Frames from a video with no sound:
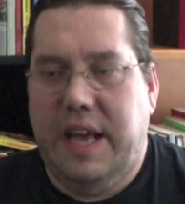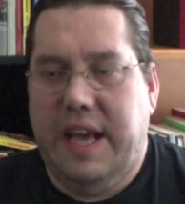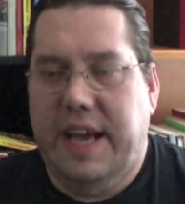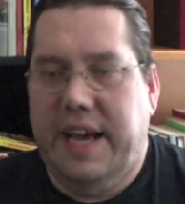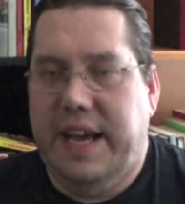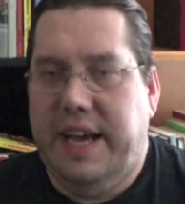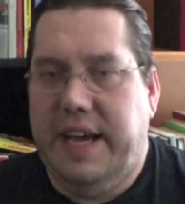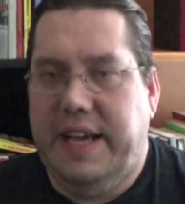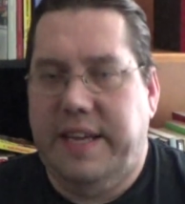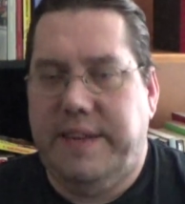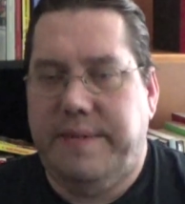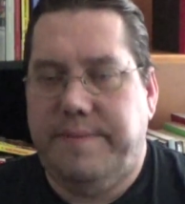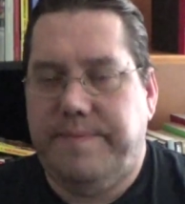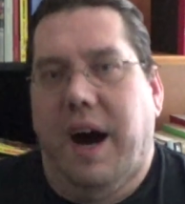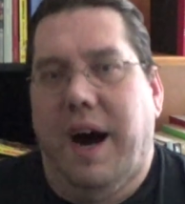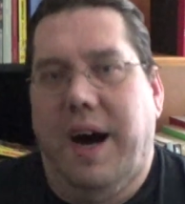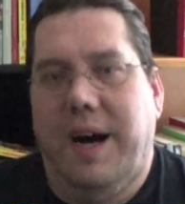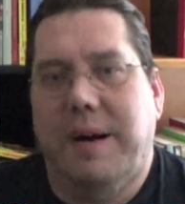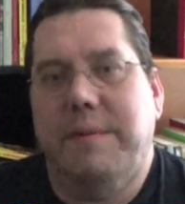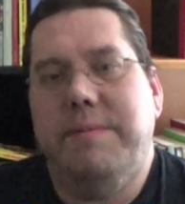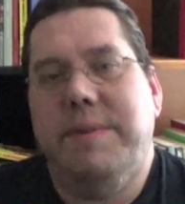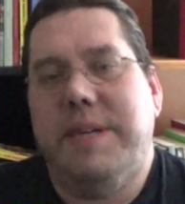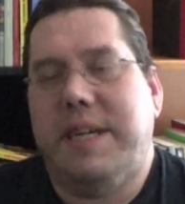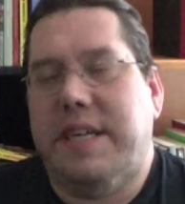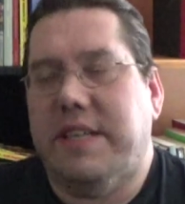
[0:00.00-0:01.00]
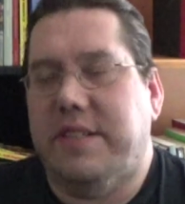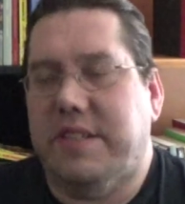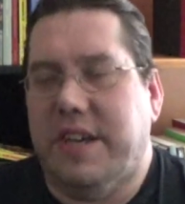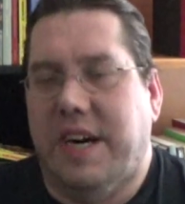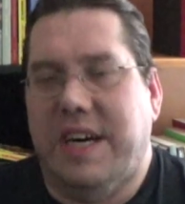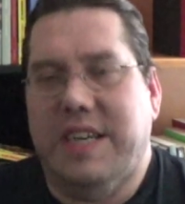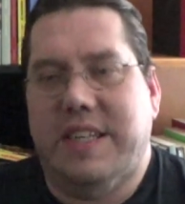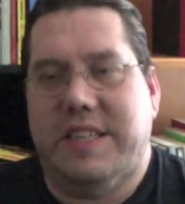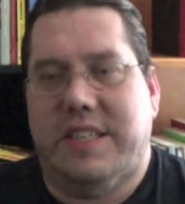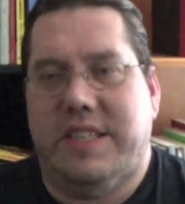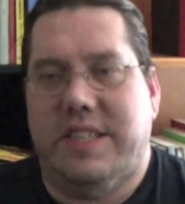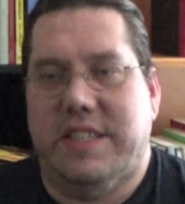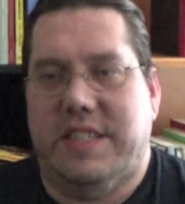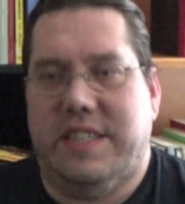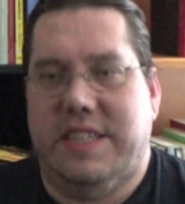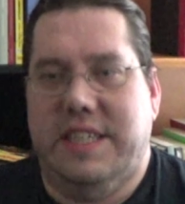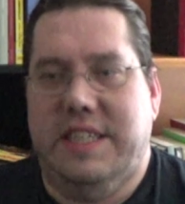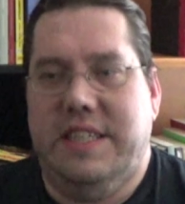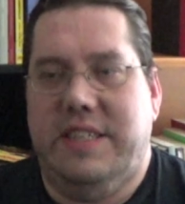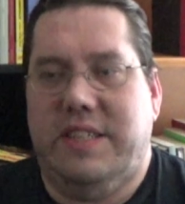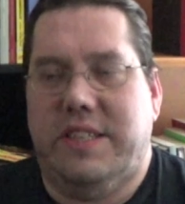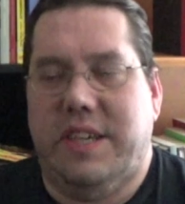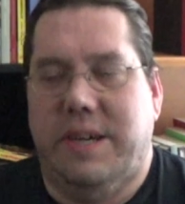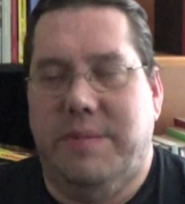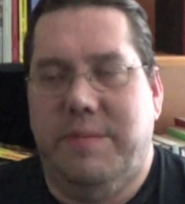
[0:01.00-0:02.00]
And I'm excited to
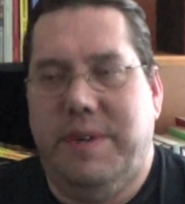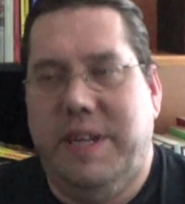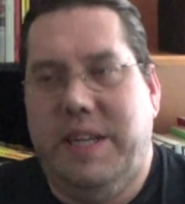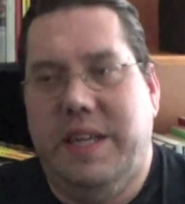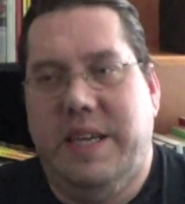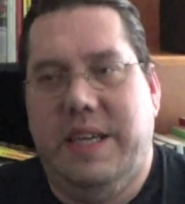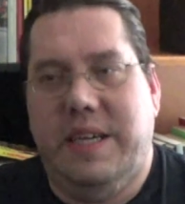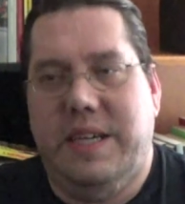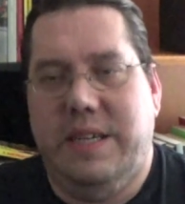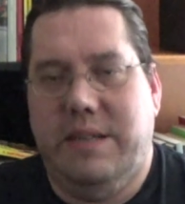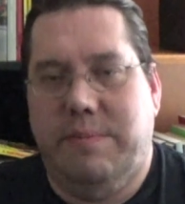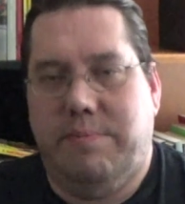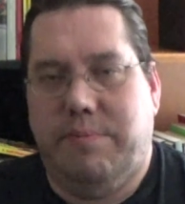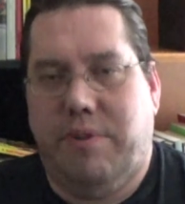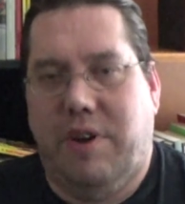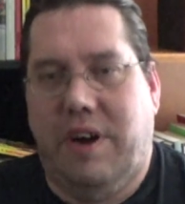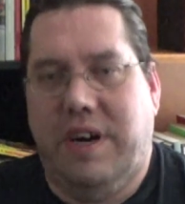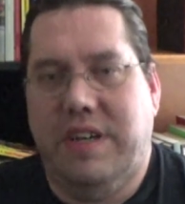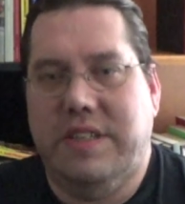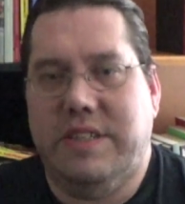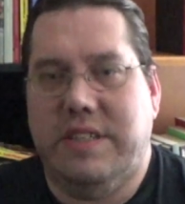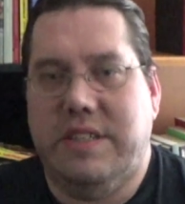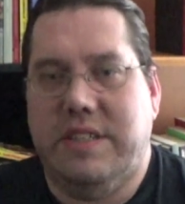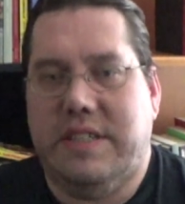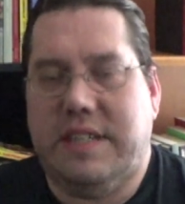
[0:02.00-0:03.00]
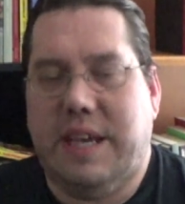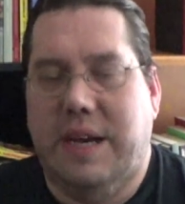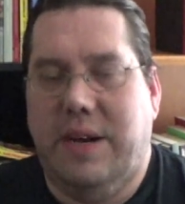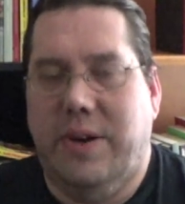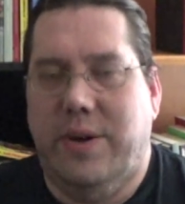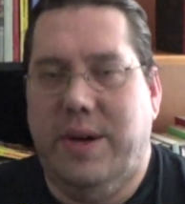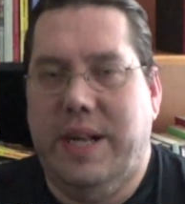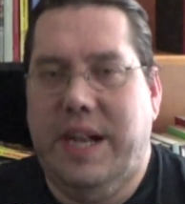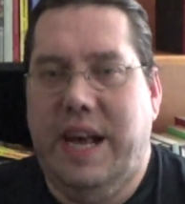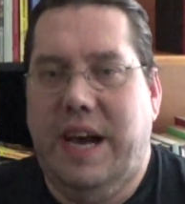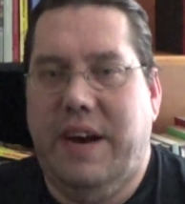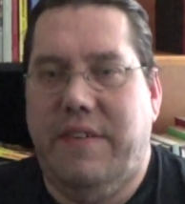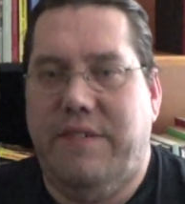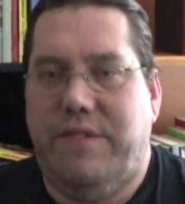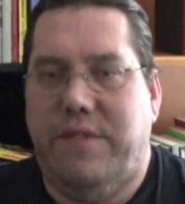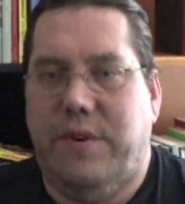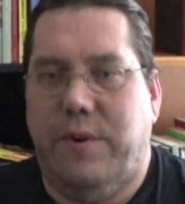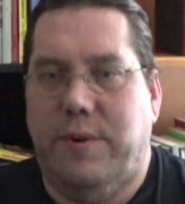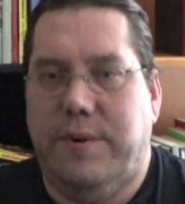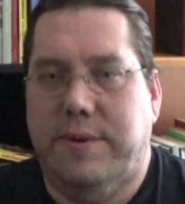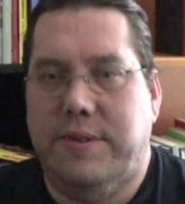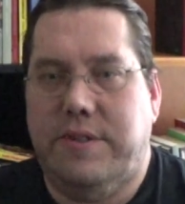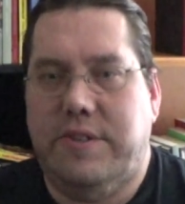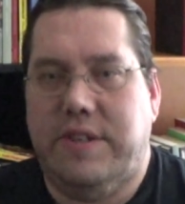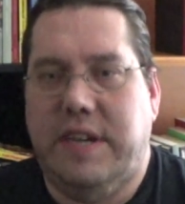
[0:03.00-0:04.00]
see so many prizes going out
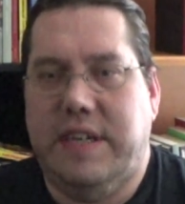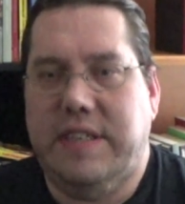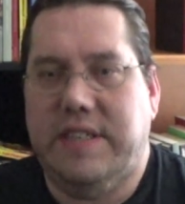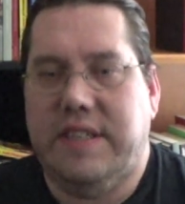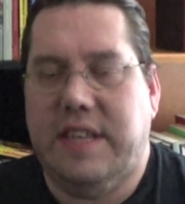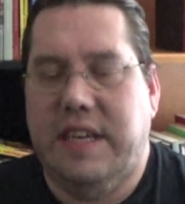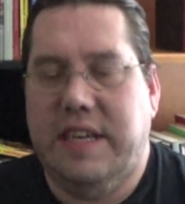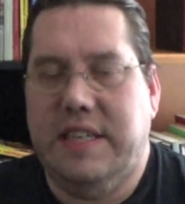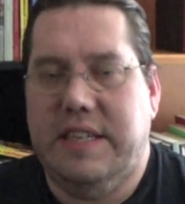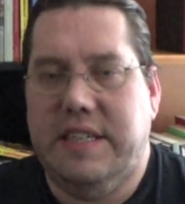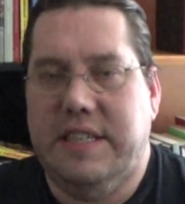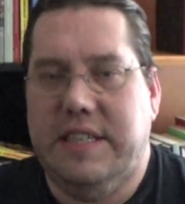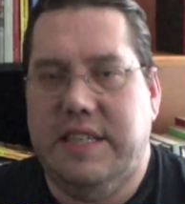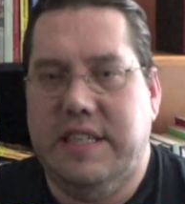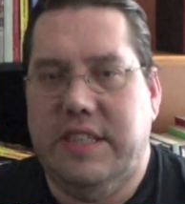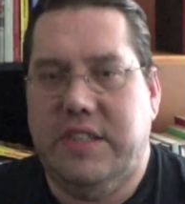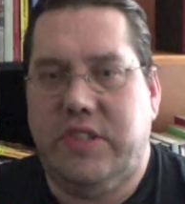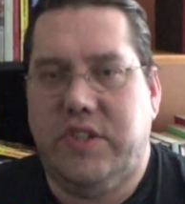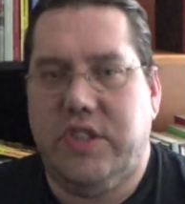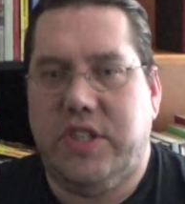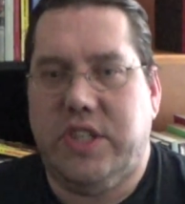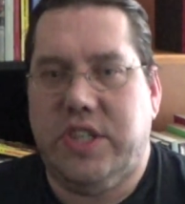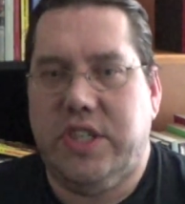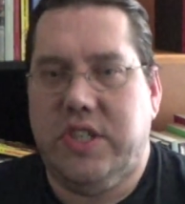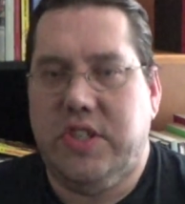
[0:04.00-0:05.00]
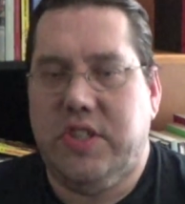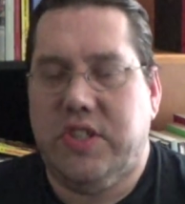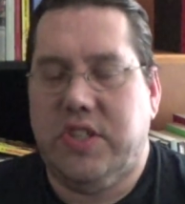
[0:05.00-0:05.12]
for translated literature.